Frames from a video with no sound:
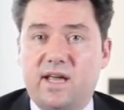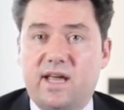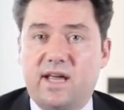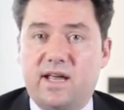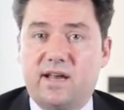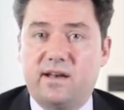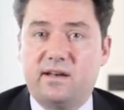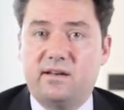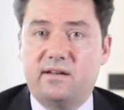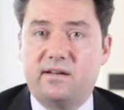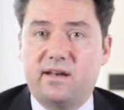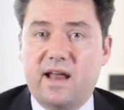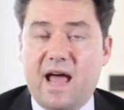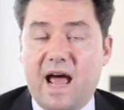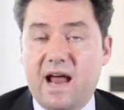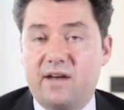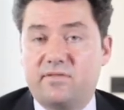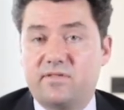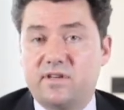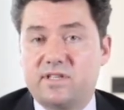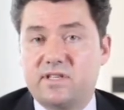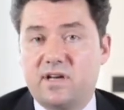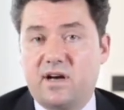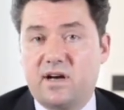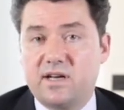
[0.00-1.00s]
in
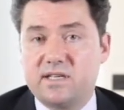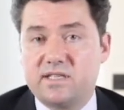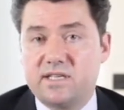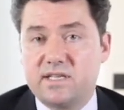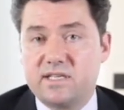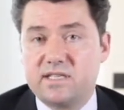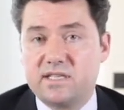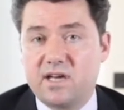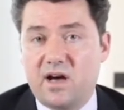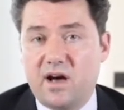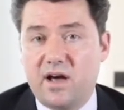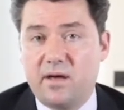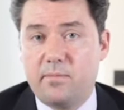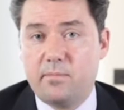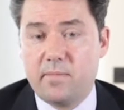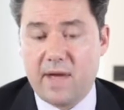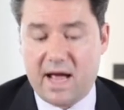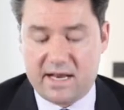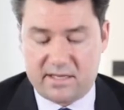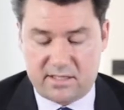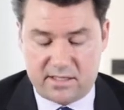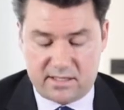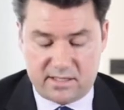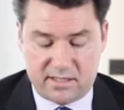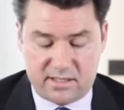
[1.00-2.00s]
advertising type
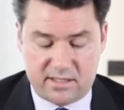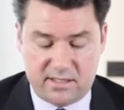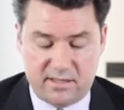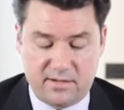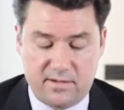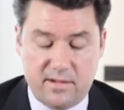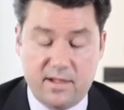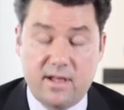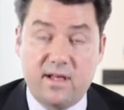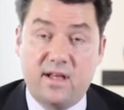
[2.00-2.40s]
matters.